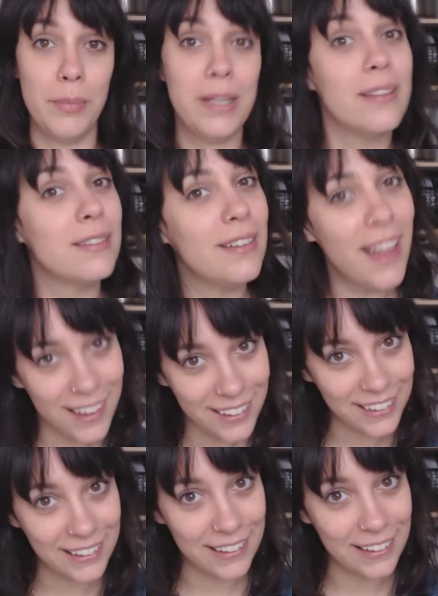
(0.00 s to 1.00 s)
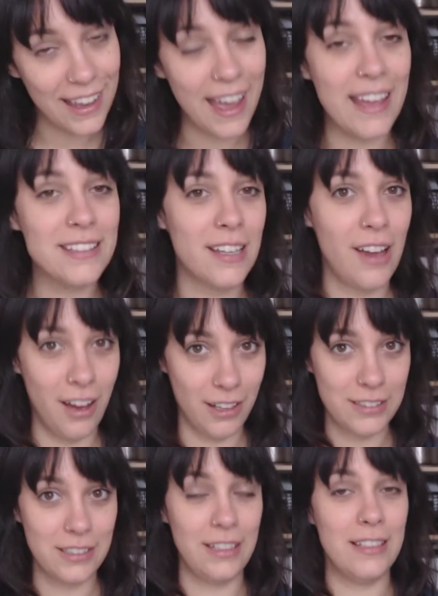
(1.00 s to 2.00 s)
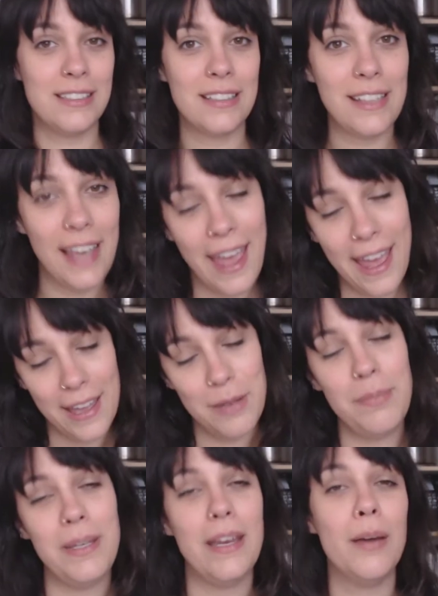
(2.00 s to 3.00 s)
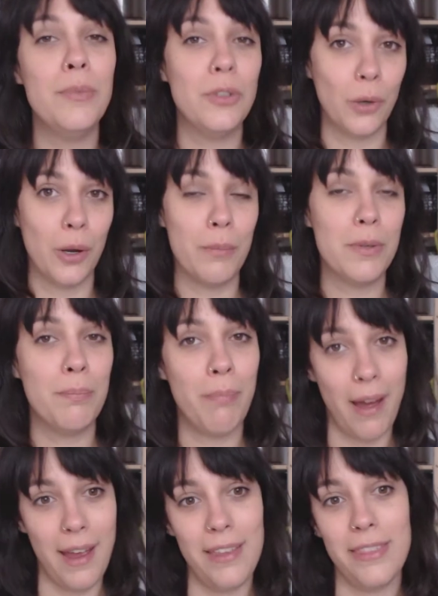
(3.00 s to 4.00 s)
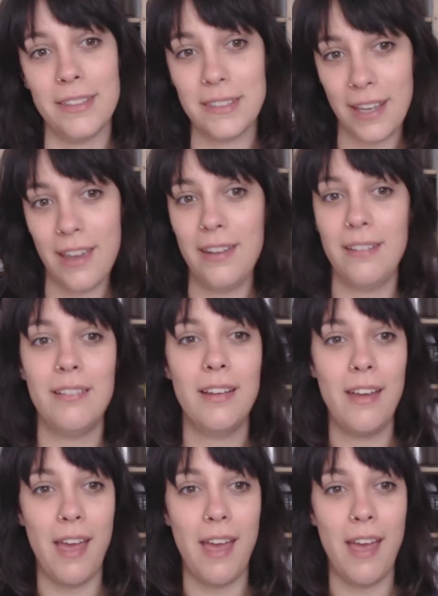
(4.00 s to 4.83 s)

because luckily antioxidants can be absorbed by the skin,